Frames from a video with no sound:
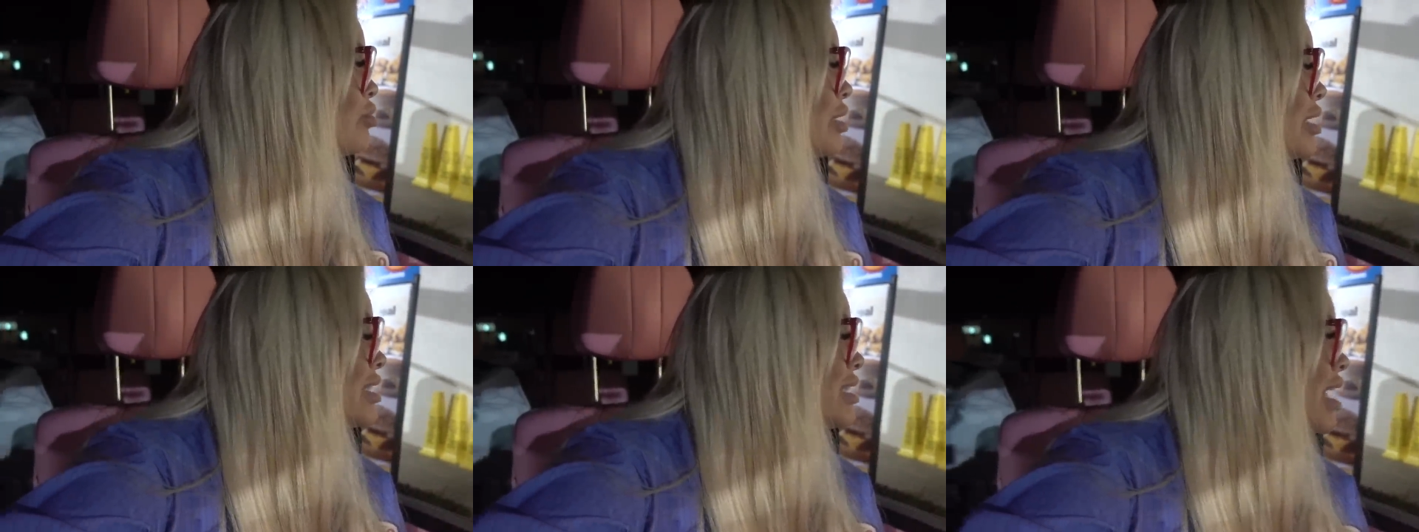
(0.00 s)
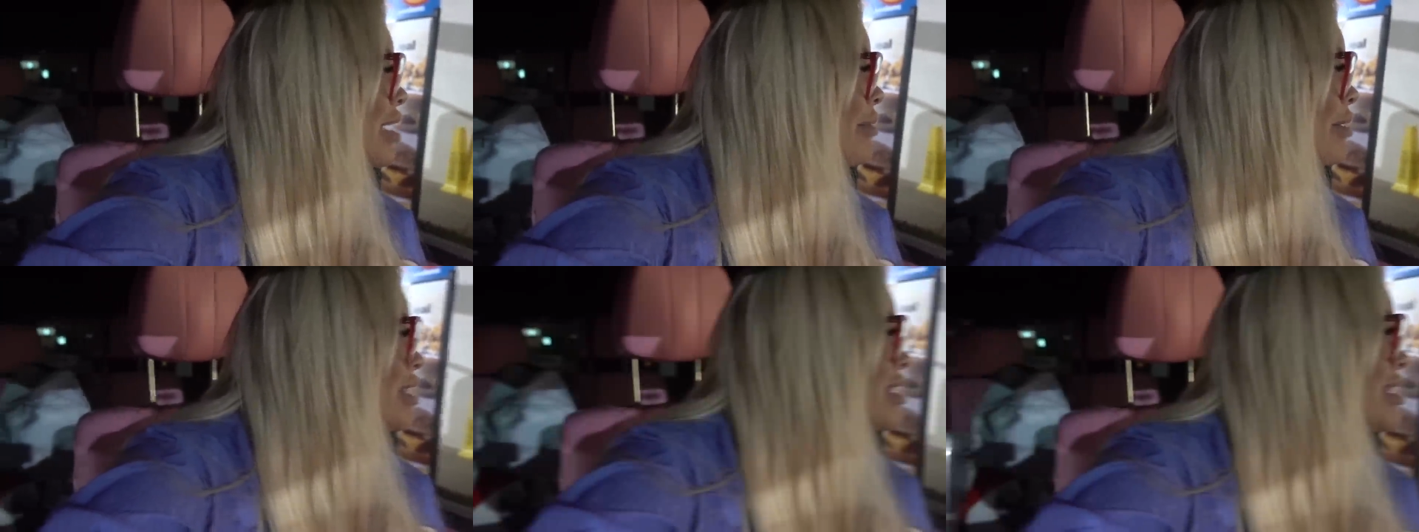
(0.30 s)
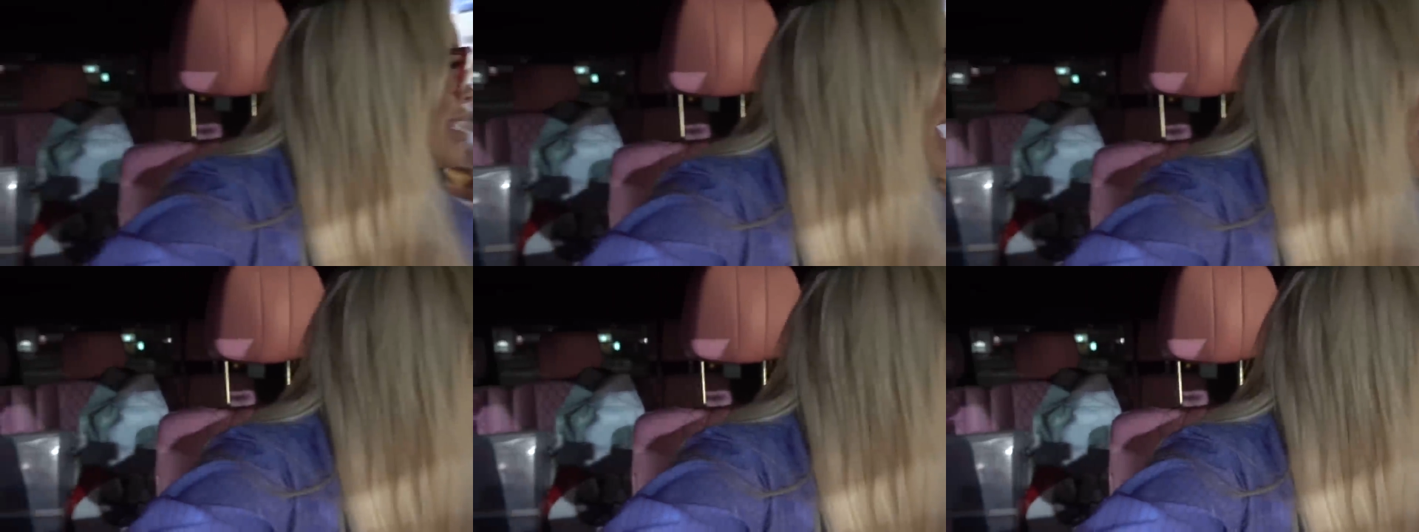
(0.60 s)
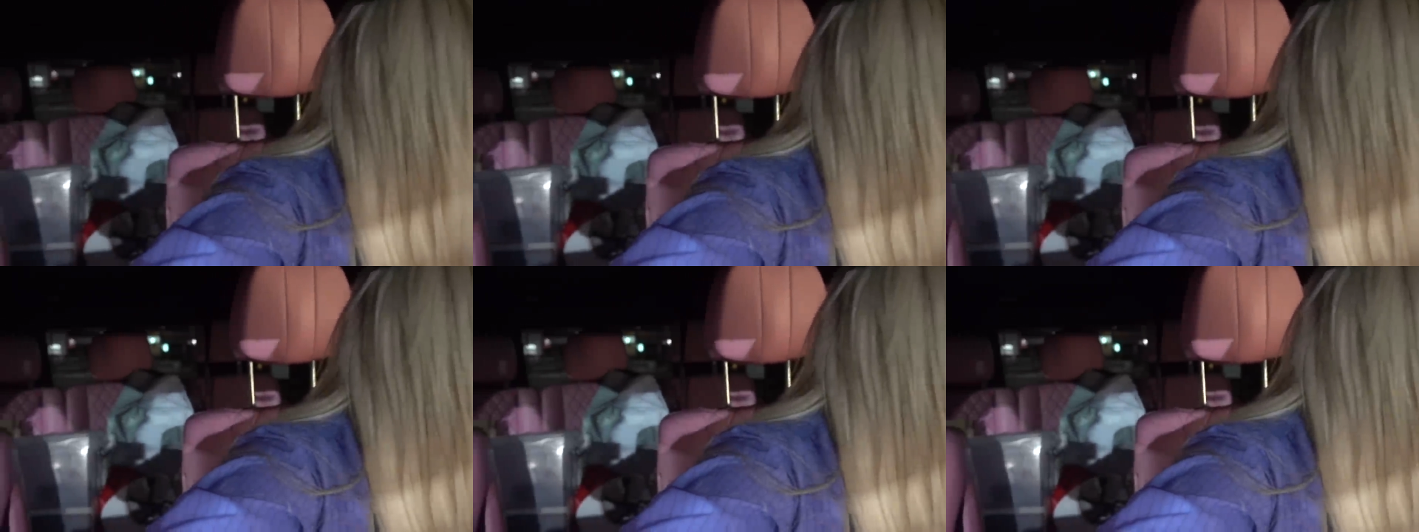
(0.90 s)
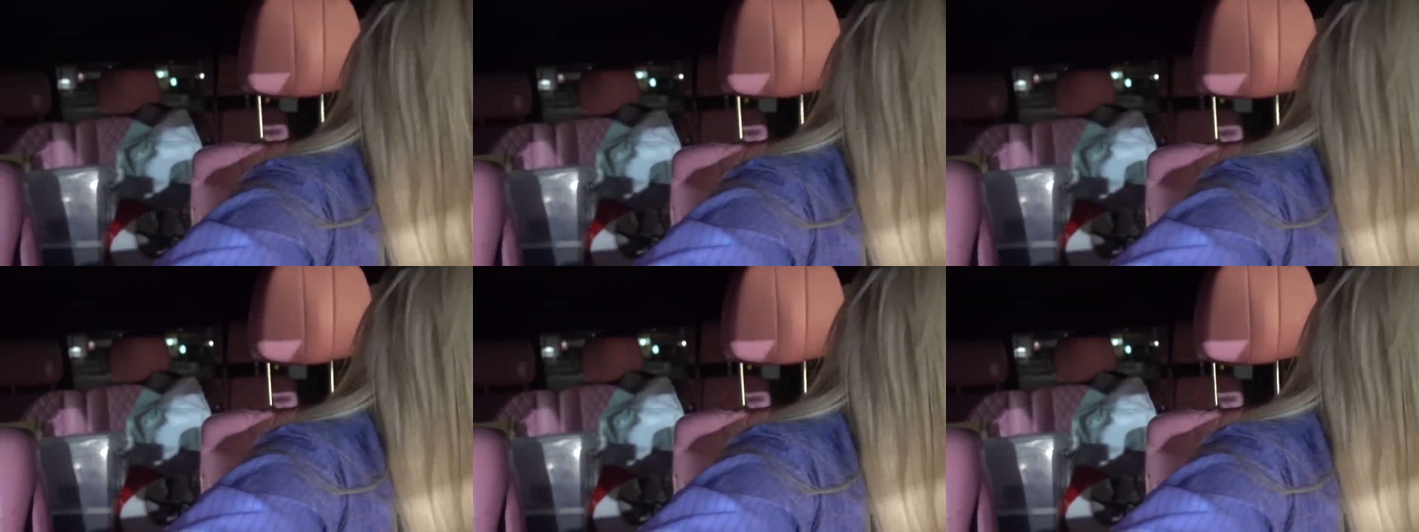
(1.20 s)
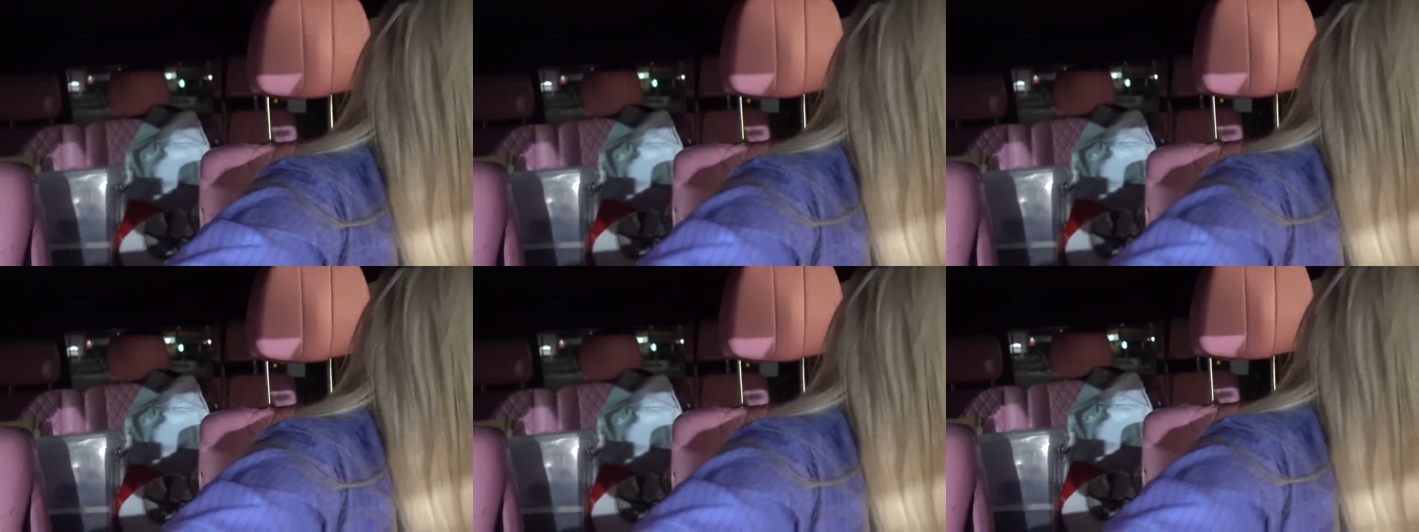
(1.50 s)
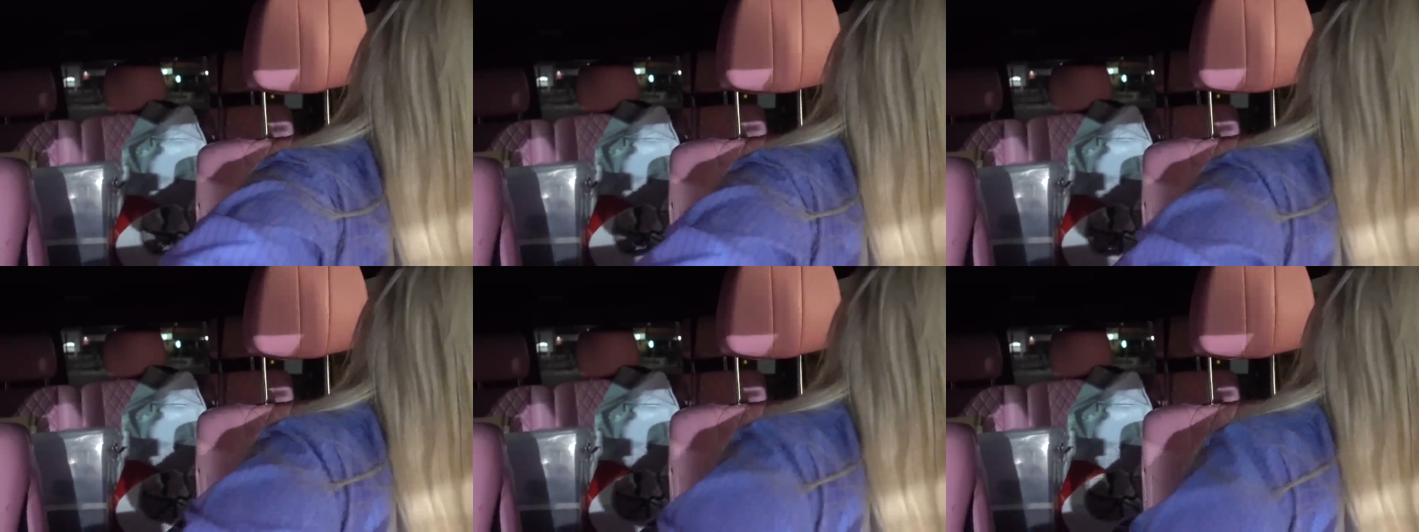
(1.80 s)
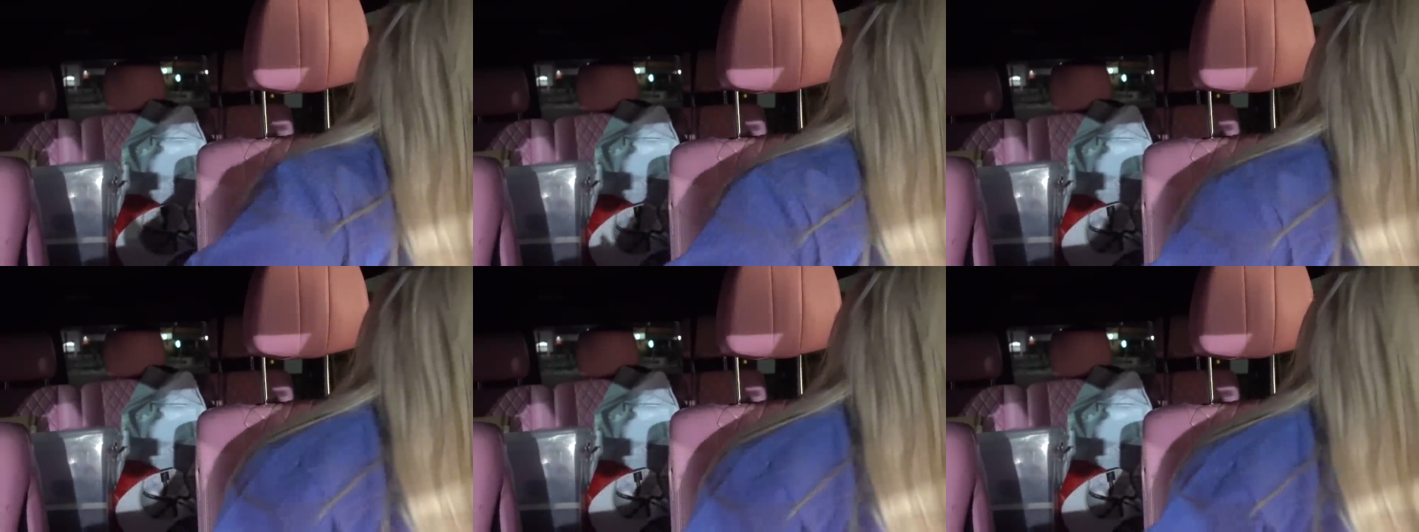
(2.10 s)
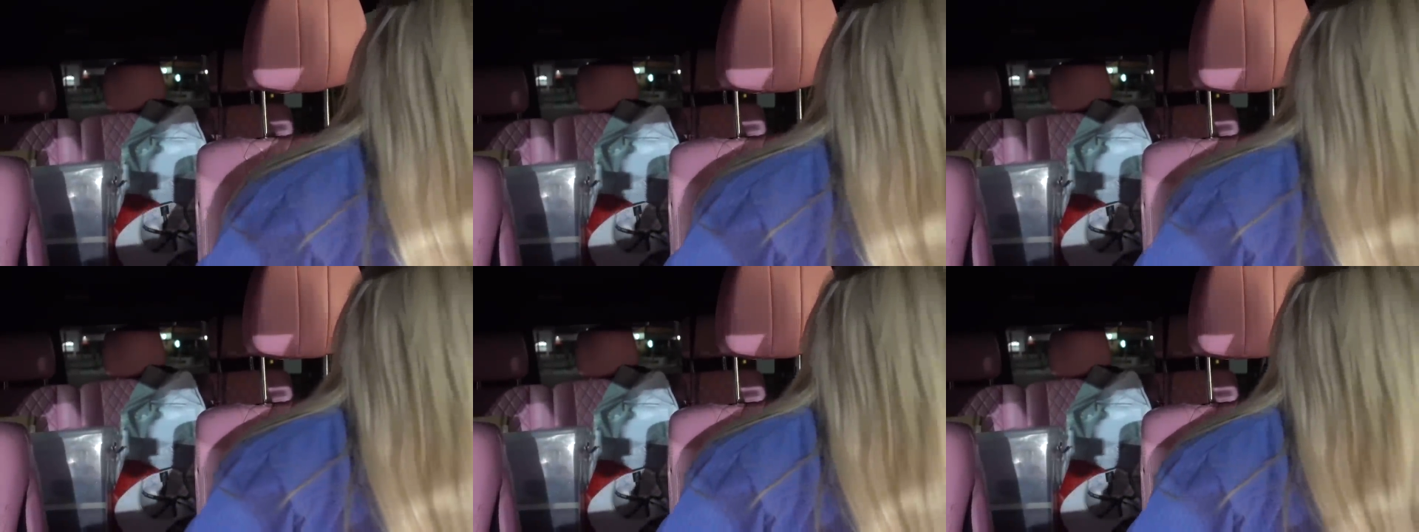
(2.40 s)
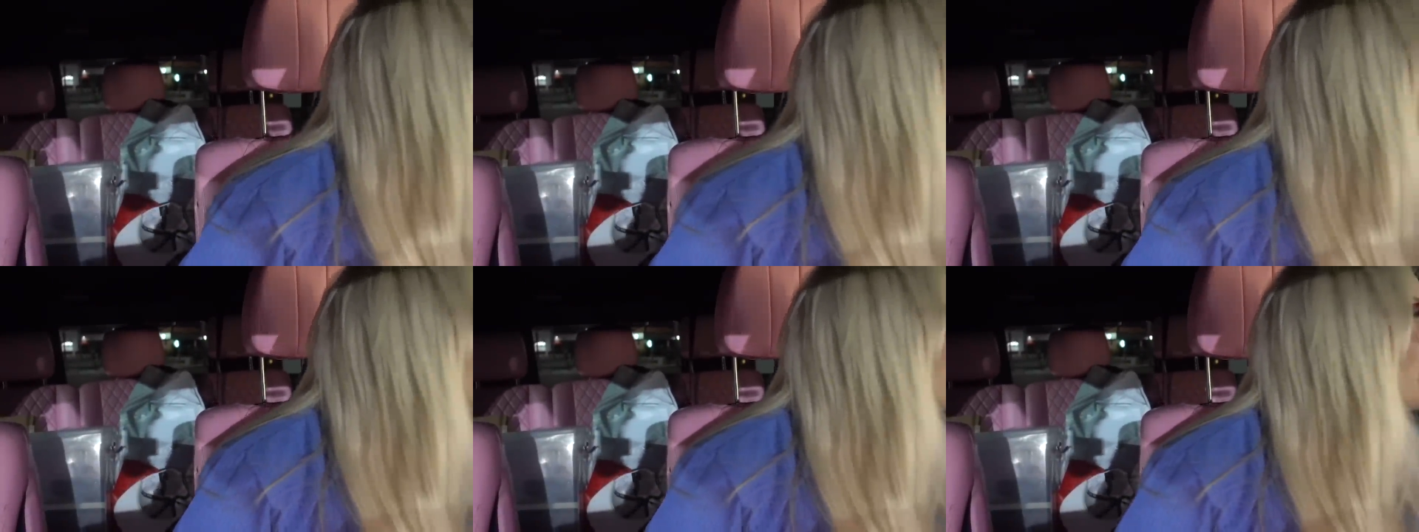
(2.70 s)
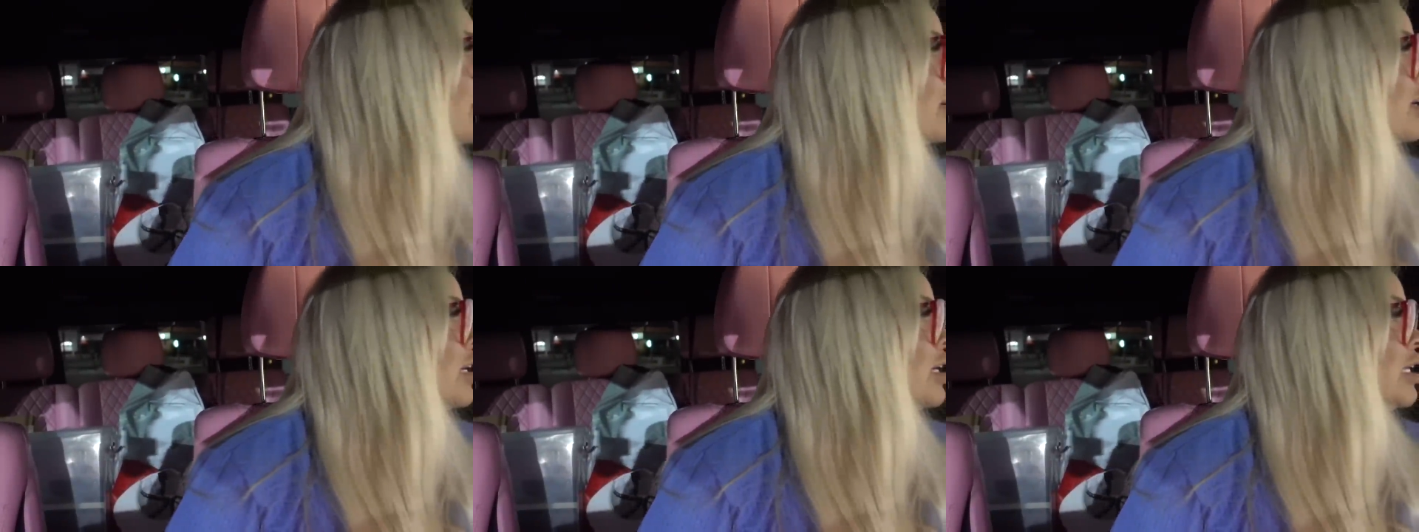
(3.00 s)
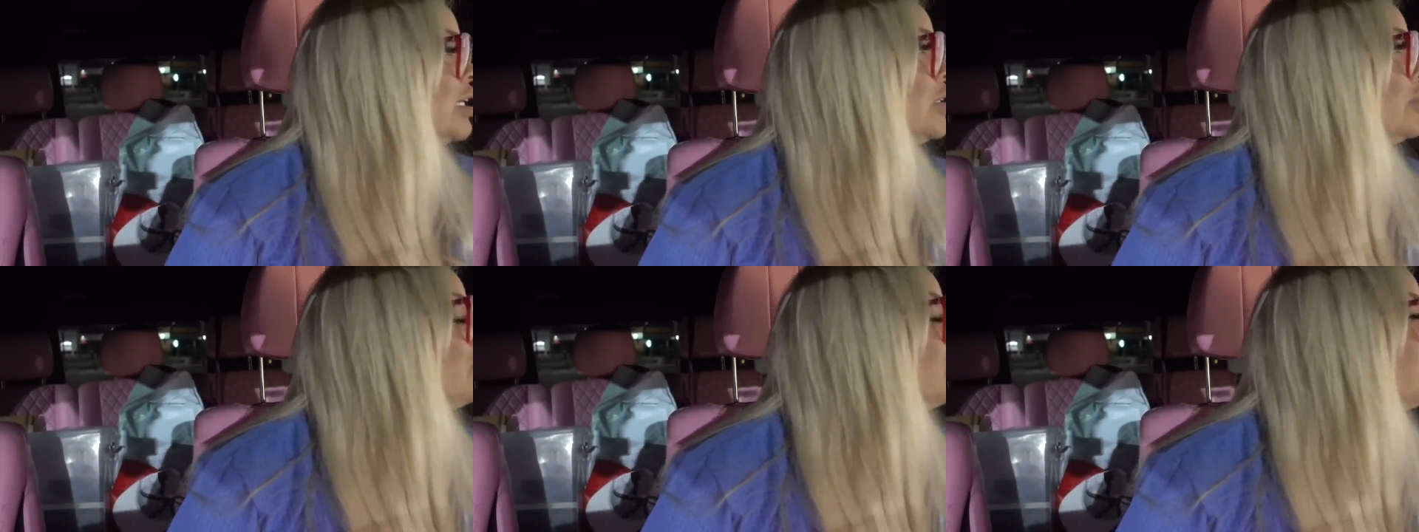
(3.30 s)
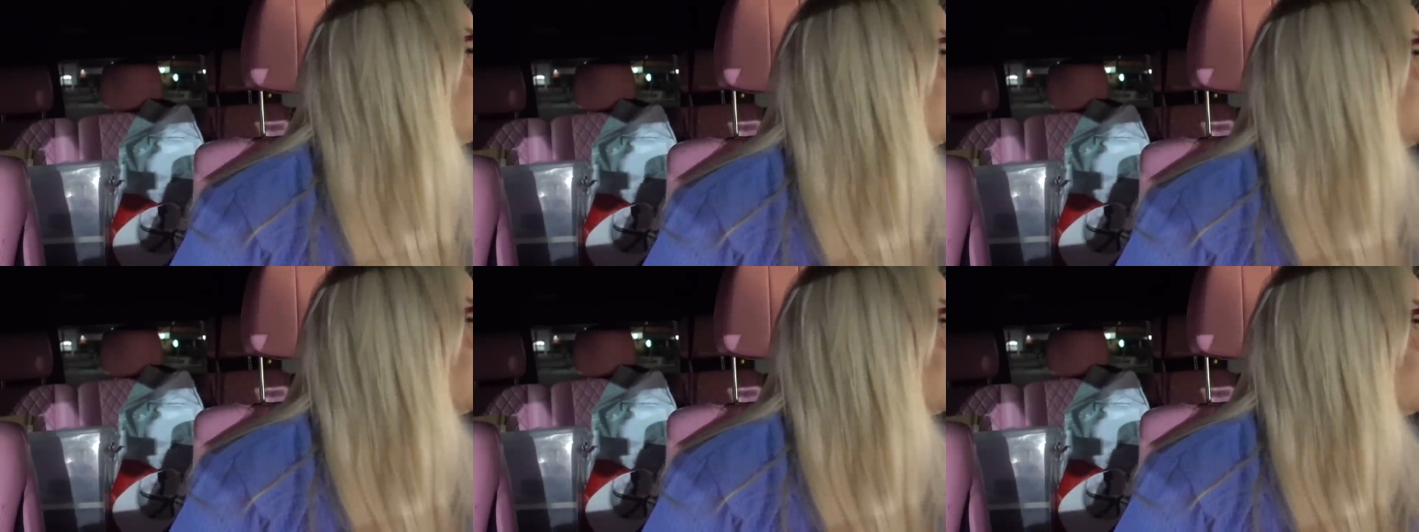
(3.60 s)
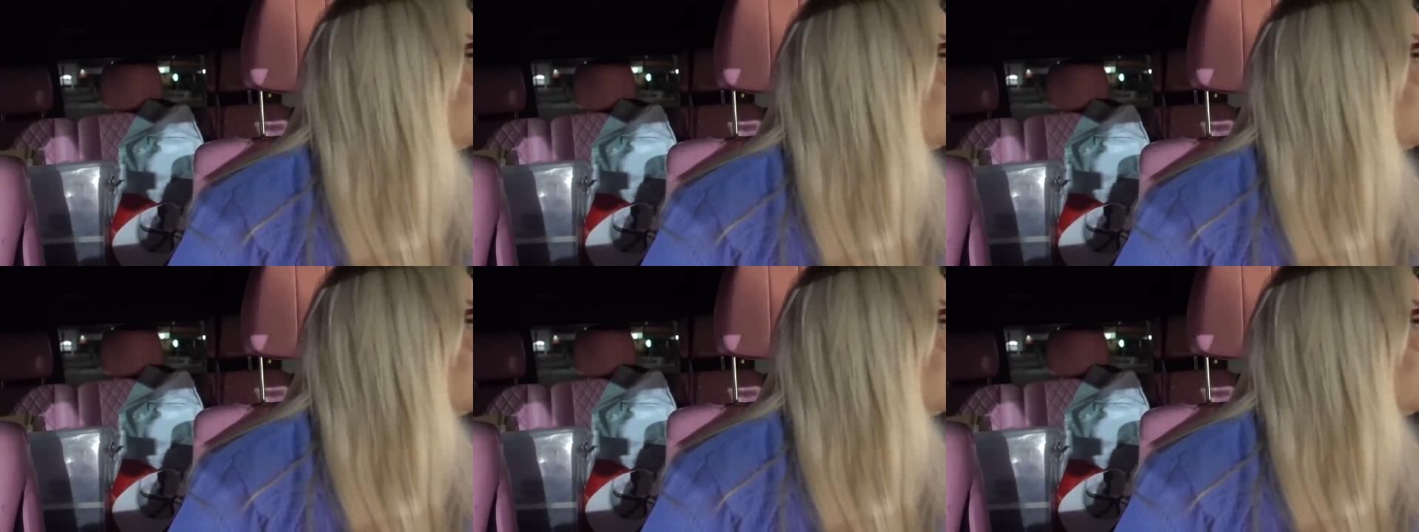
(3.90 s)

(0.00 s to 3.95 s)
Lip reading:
(no speaker visible)